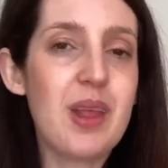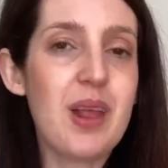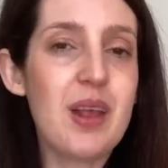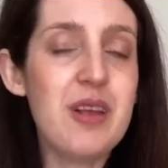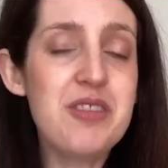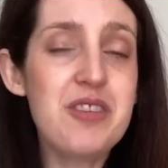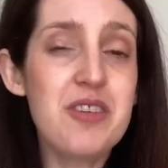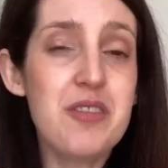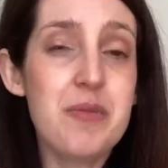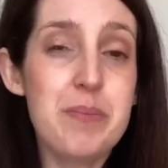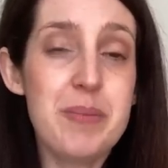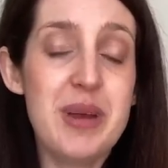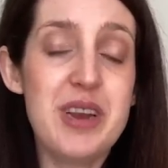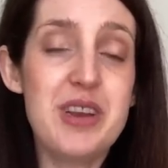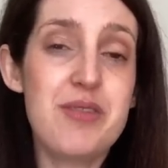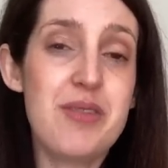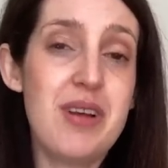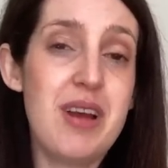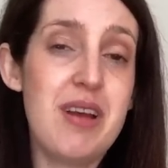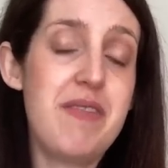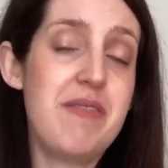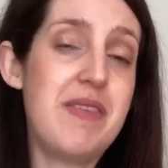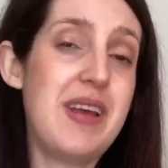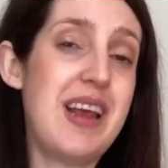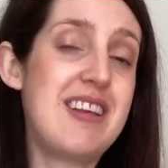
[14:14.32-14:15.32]
sort of
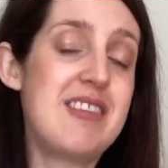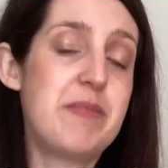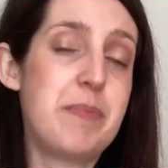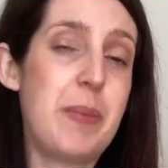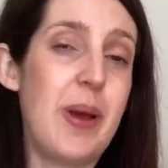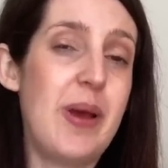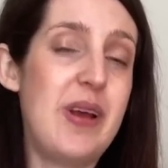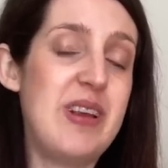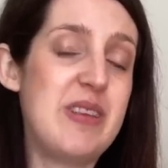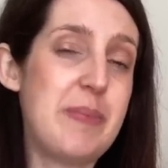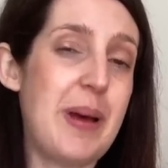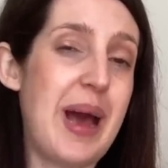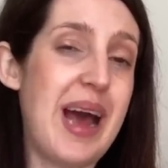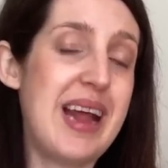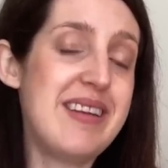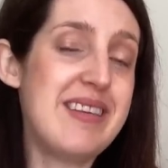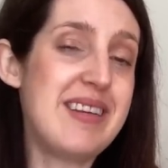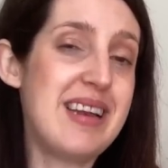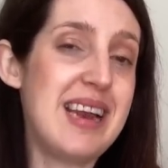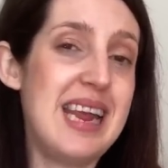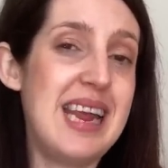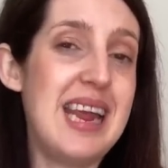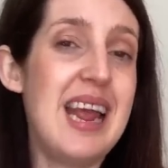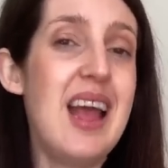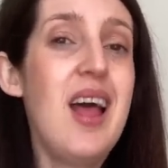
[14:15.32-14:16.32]
midriff exposed, but
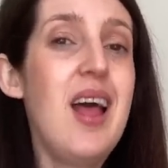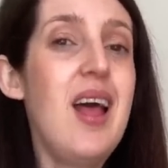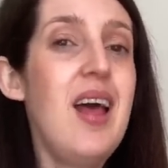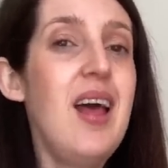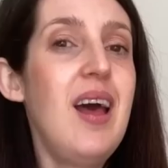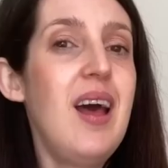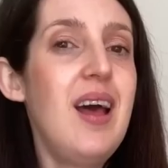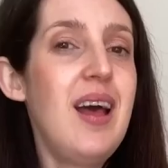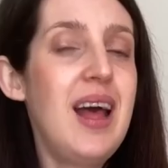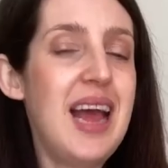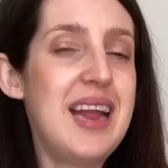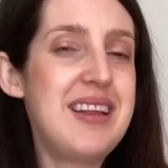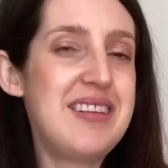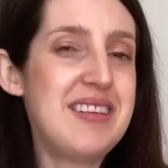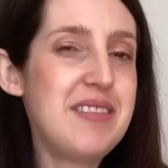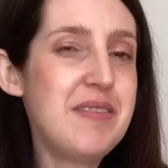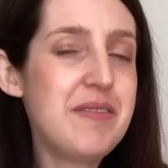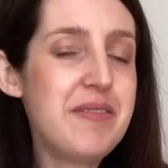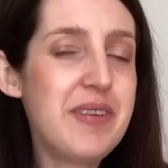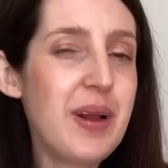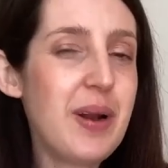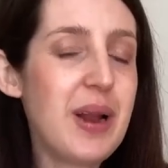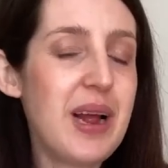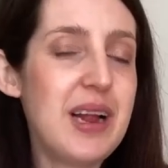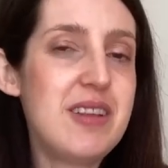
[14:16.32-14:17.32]
actually it doesn't
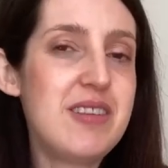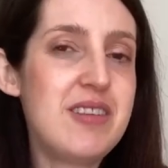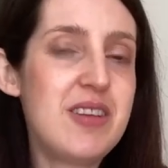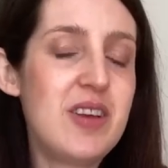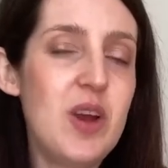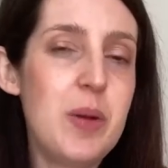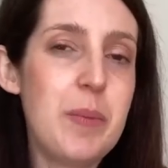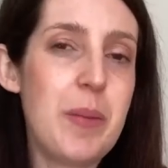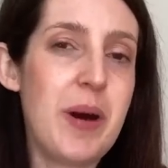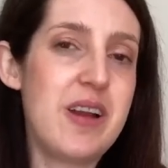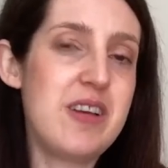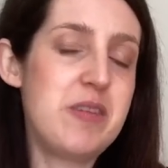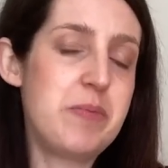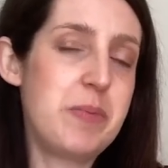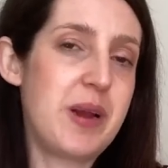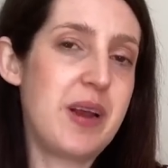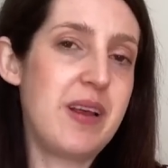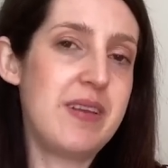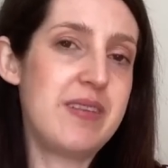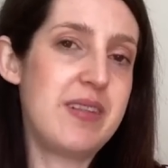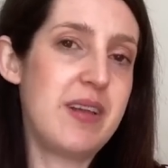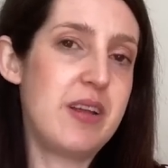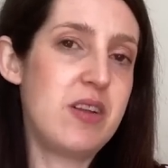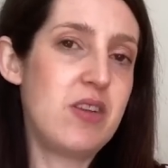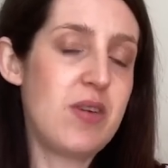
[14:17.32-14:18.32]
feel like too much
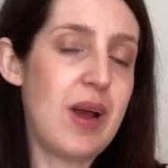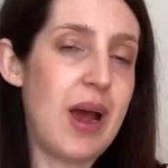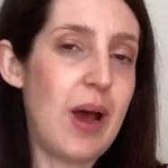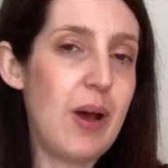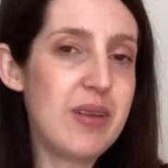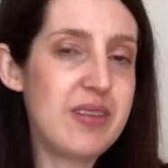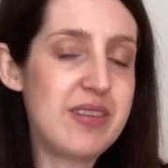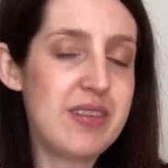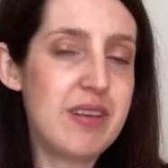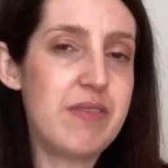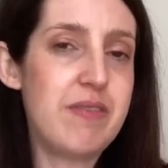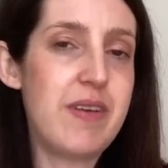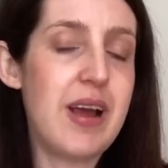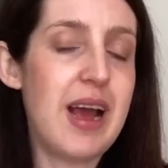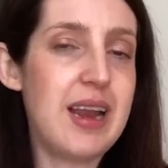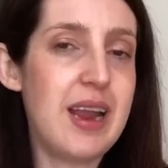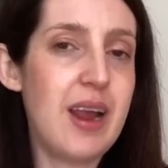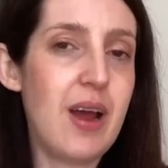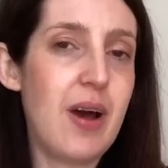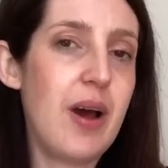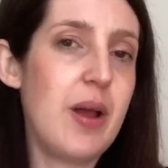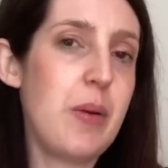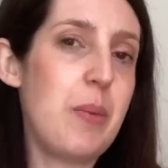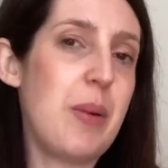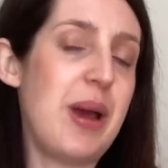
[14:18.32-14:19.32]
because the trousers are fairly
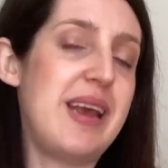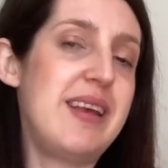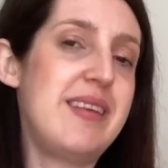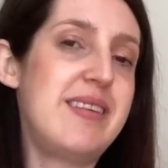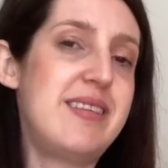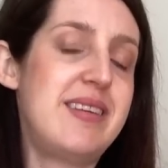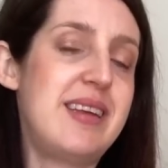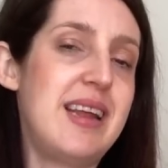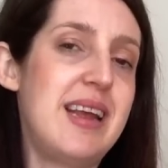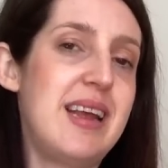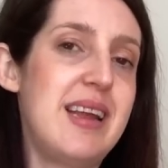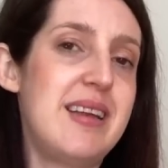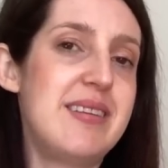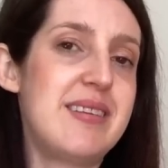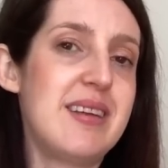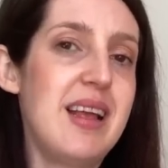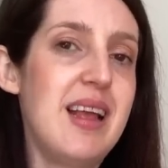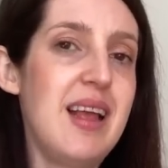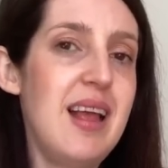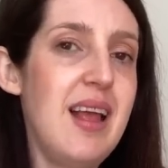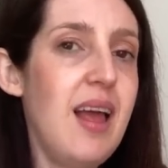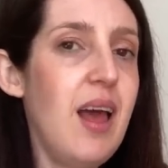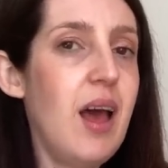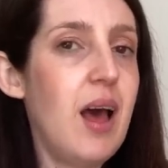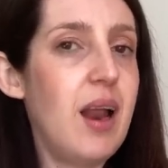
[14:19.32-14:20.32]
high-waisted
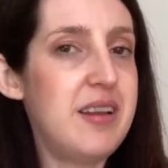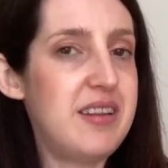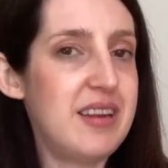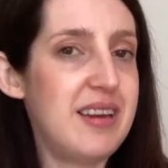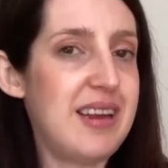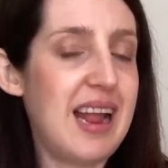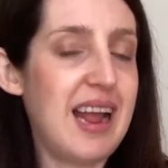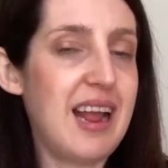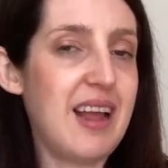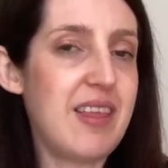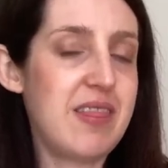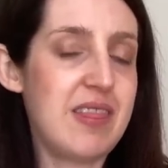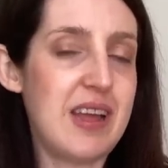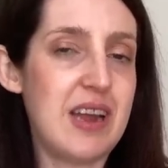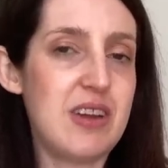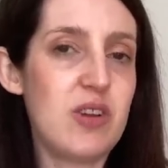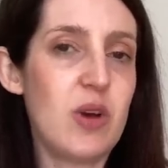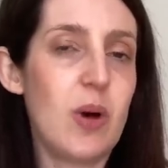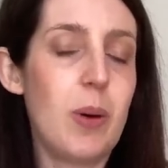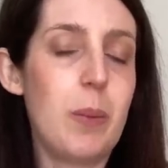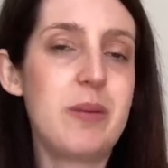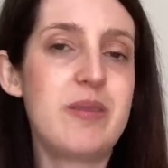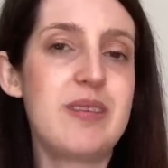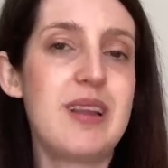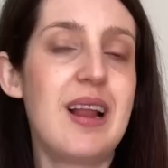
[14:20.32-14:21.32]
and I did lengthen that
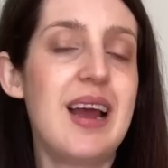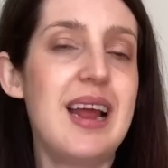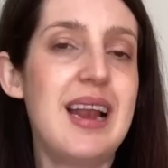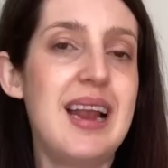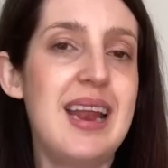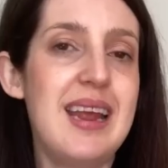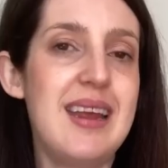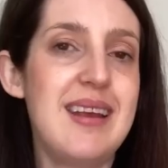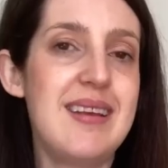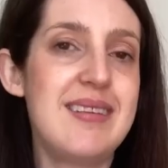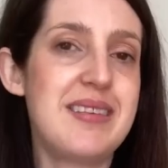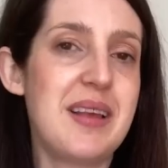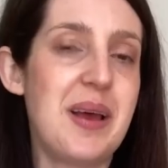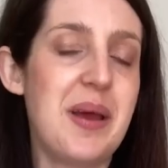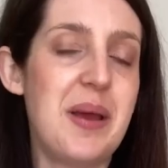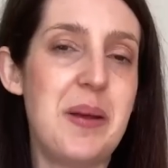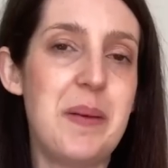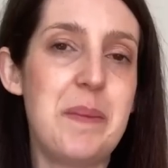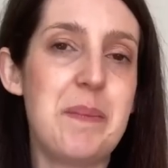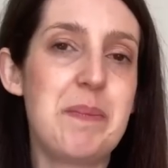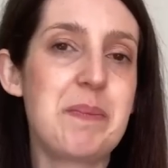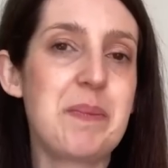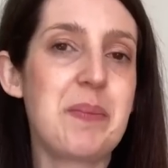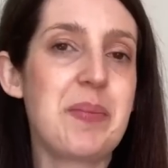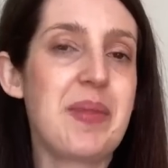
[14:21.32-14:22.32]
top slightly.
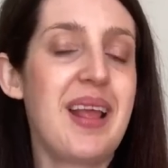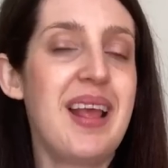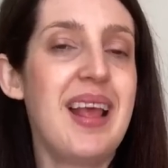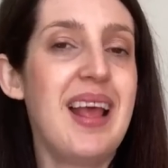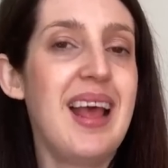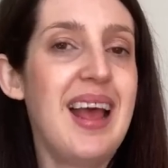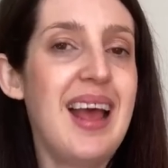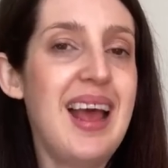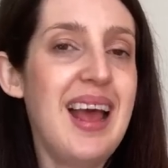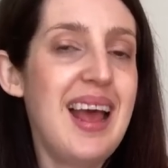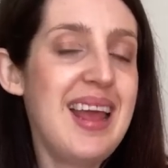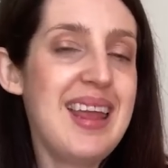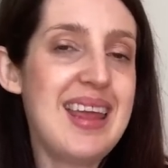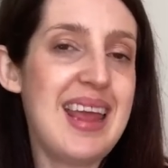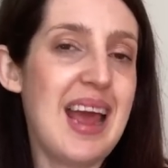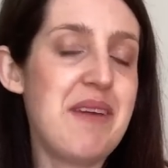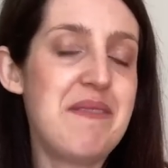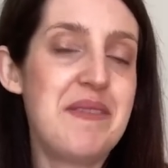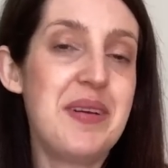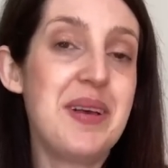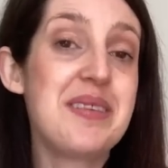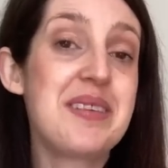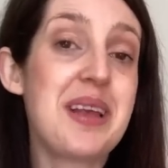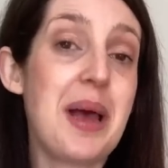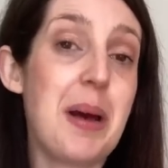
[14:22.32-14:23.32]
So yeah, it
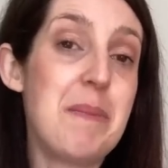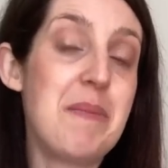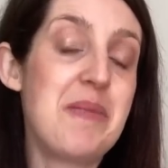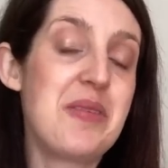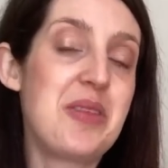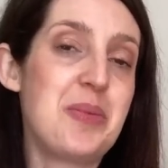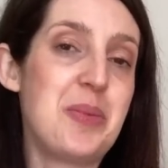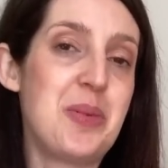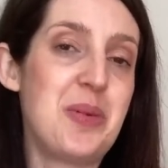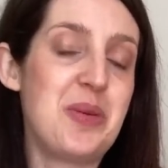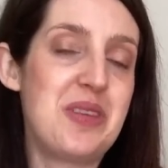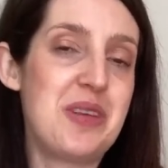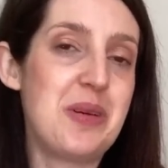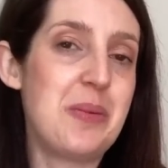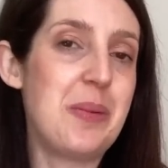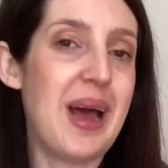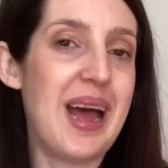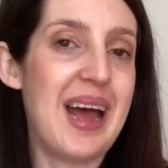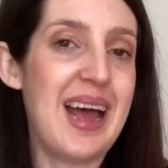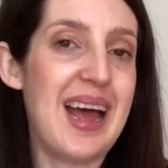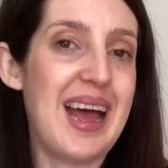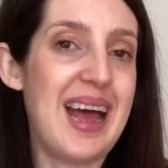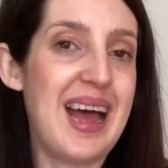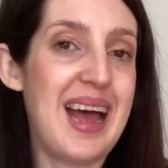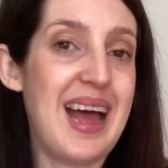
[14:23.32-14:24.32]
feels comfortable to
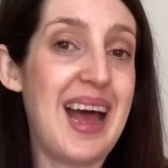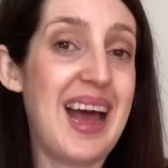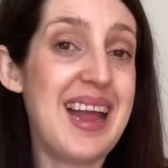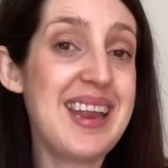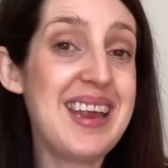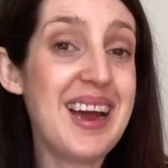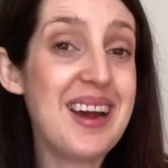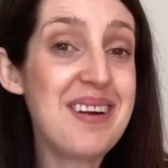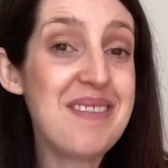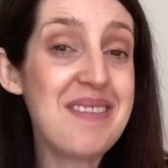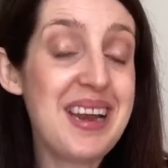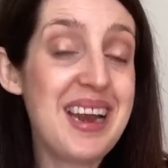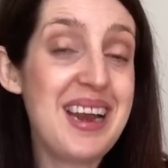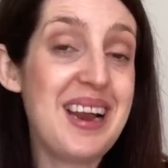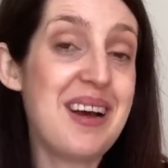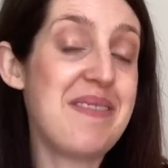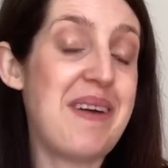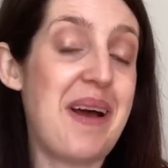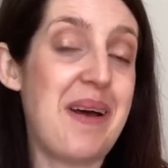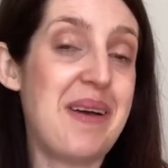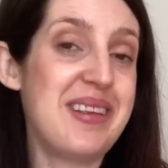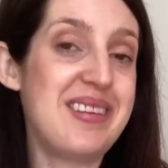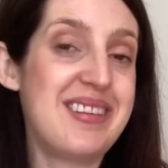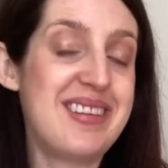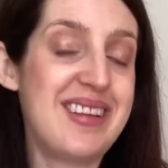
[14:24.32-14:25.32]
wear. And yeah, I really love
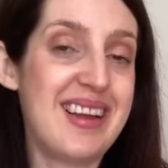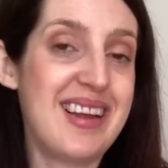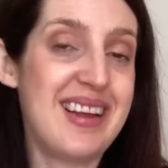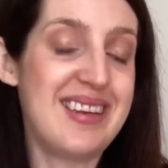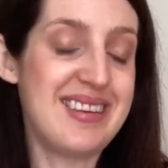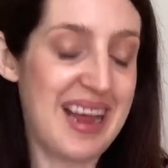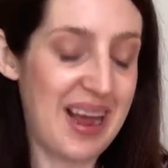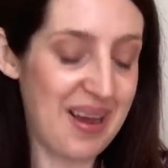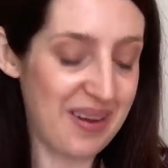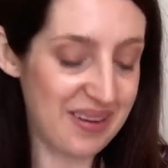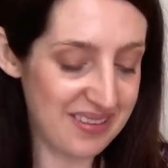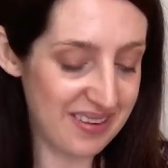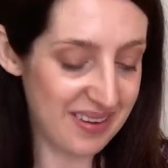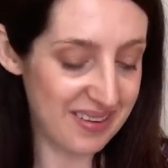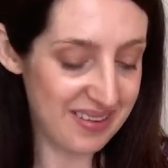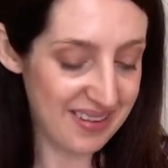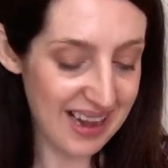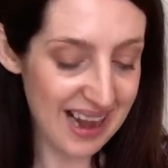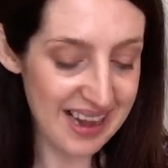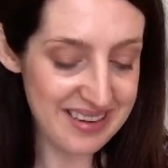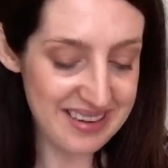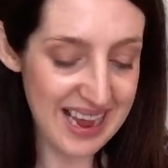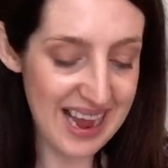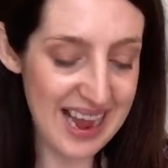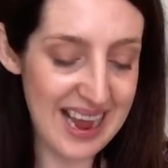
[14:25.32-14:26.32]
how it's turned out. So I was
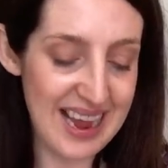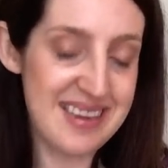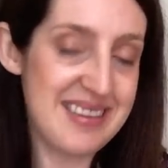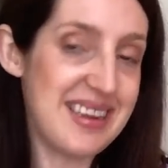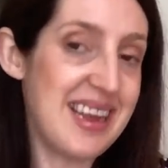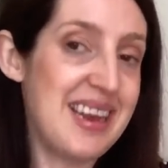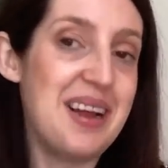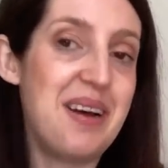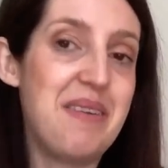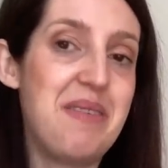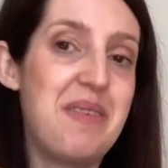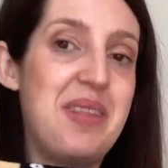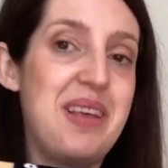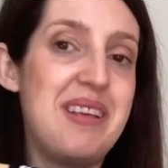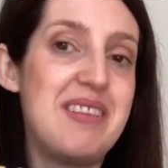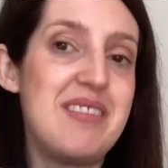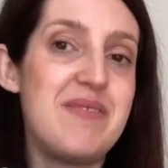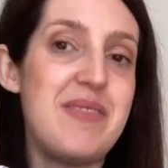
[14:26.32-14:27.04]
glad I had enough of this